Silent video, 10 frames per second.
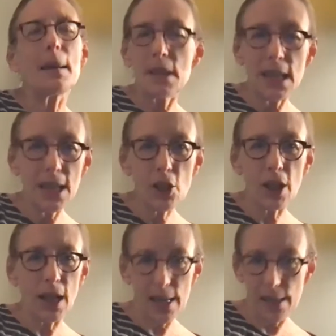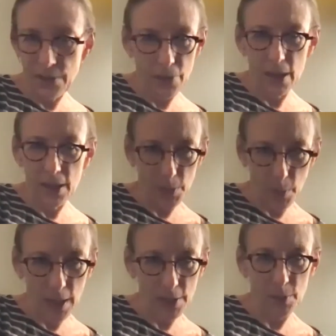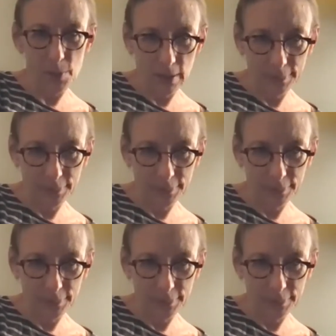teaching as if it is possible.